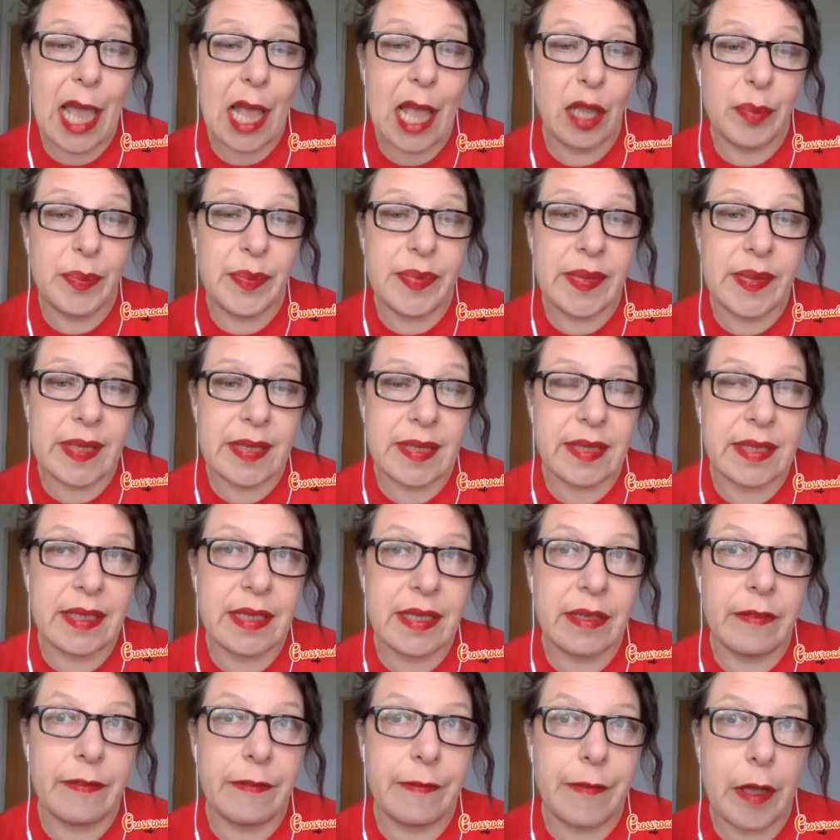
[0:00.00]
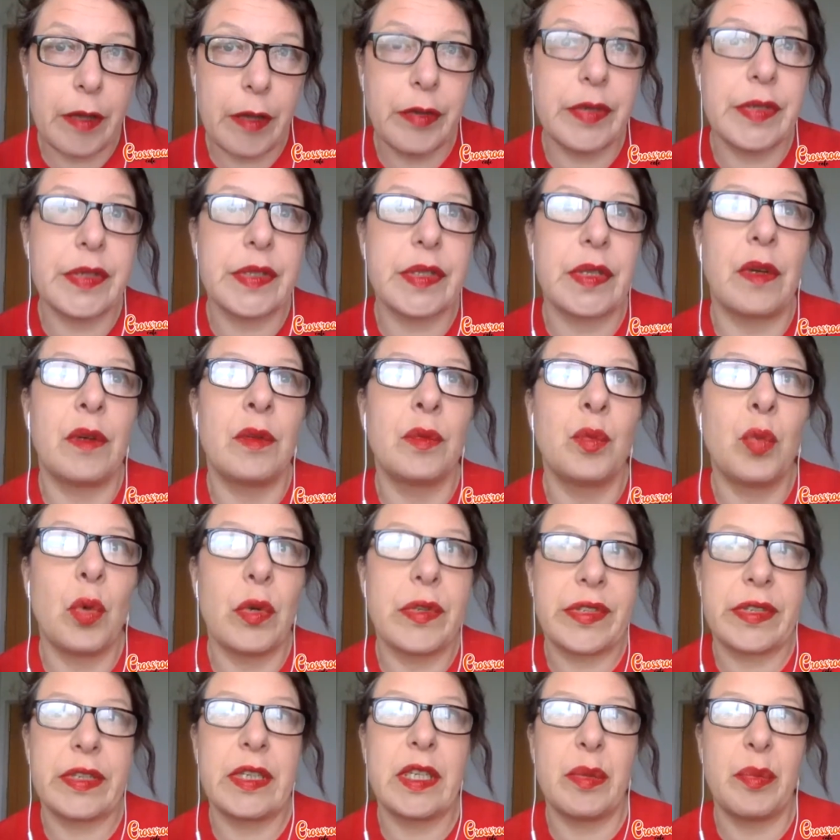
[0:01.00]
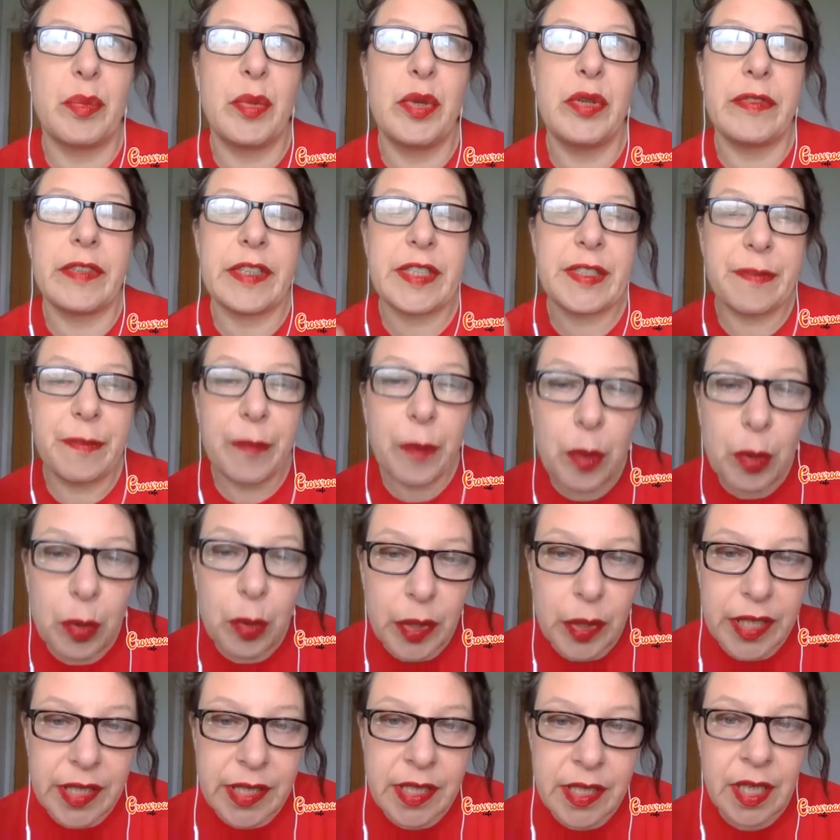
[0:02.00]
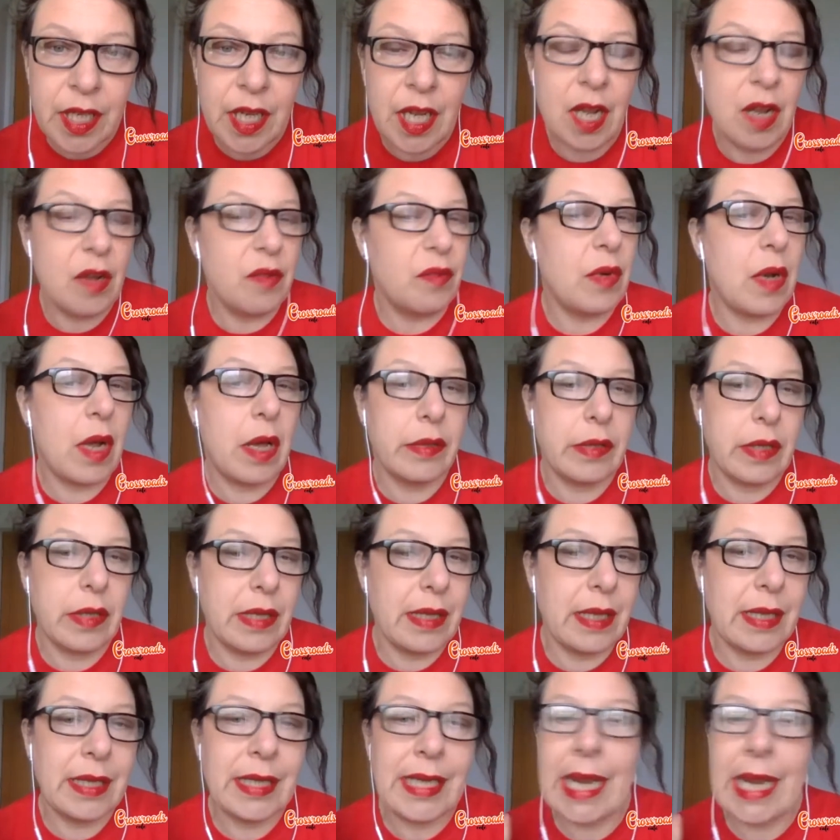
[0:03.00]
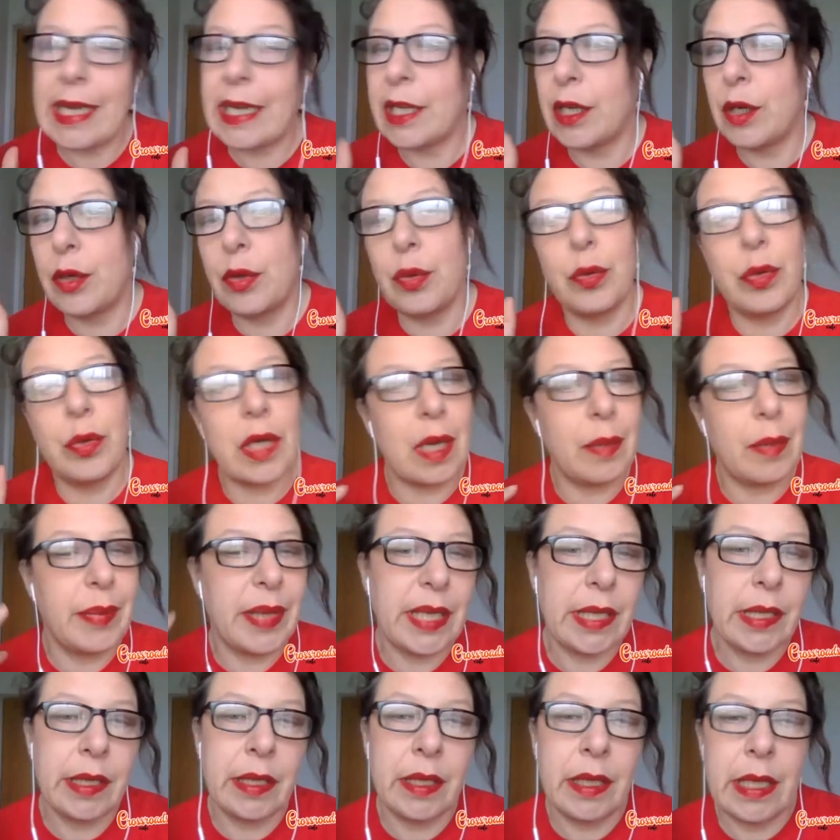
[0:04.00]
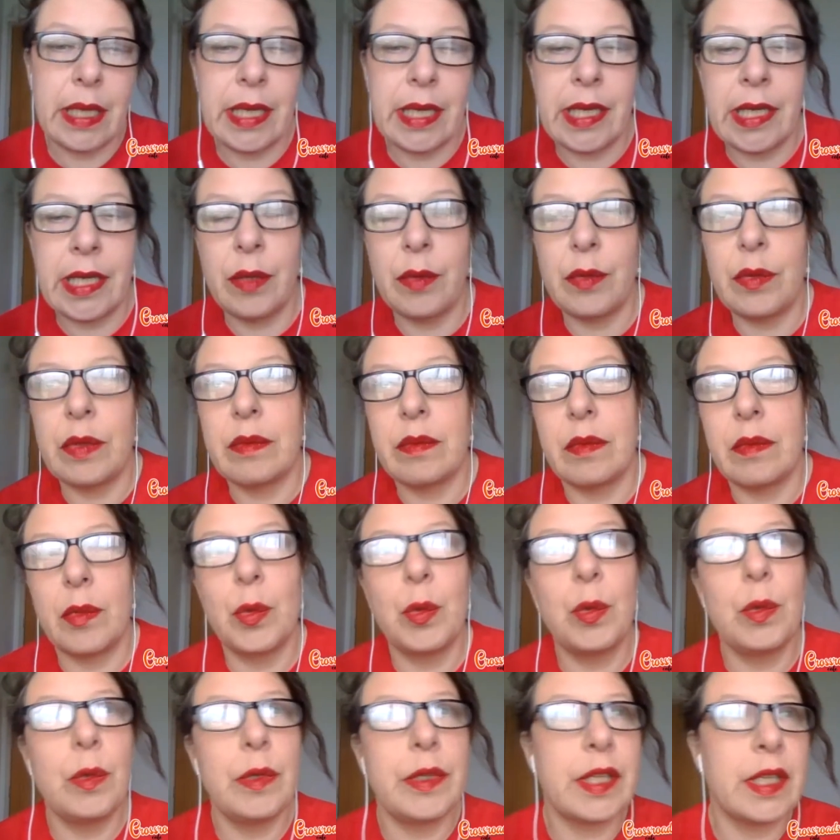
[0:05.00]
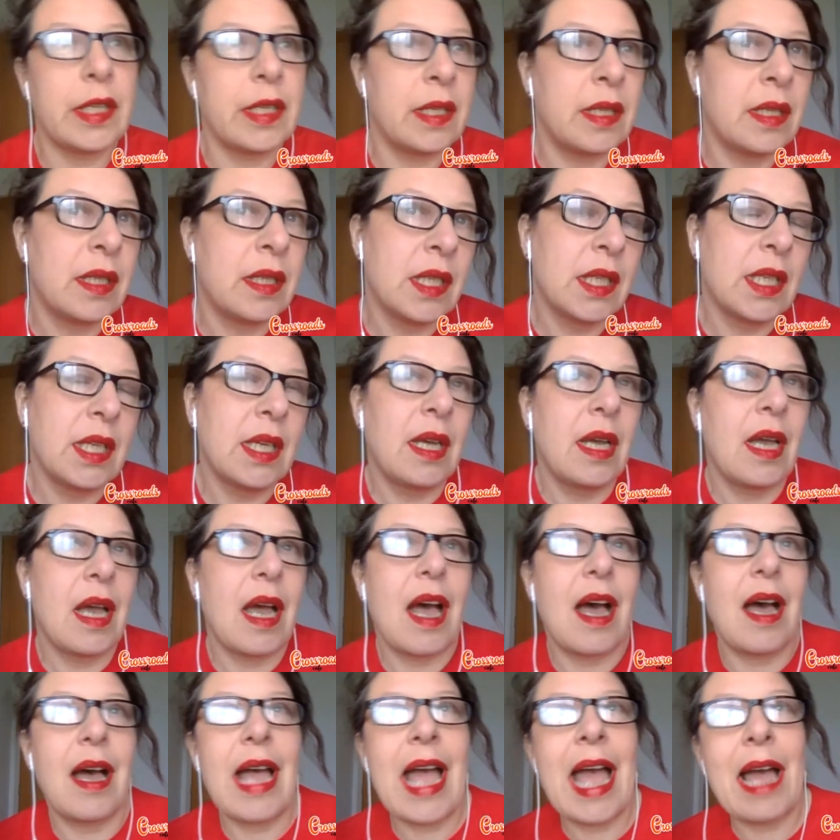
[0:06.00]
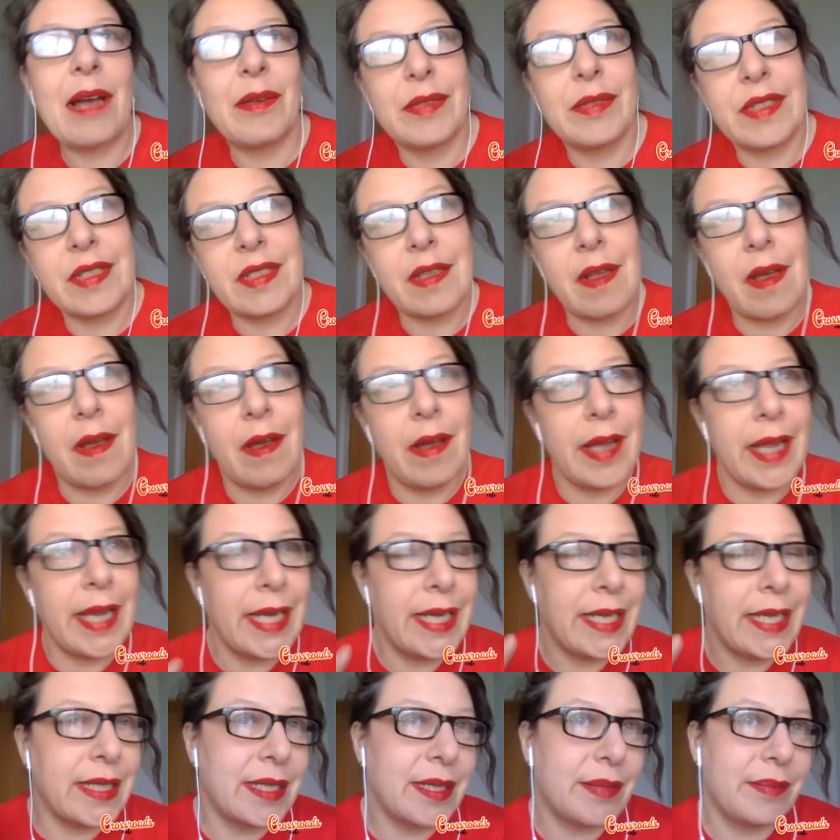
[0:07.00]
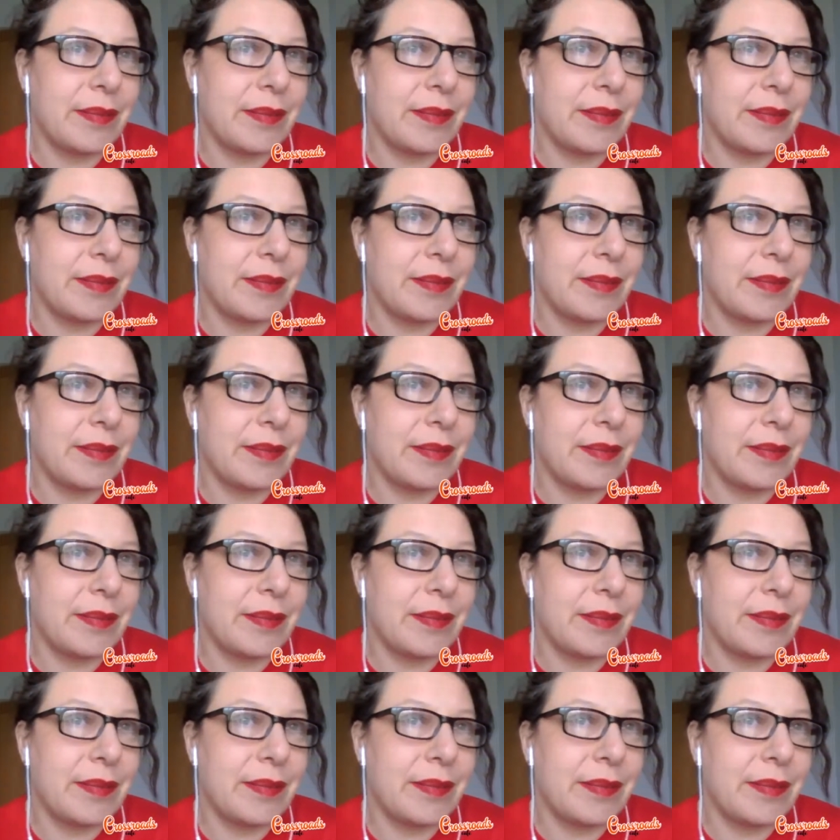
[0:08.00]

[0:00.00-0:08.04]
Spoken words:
Helps us to focus on what's going to move us forward, rather than getting caught up in all the outside,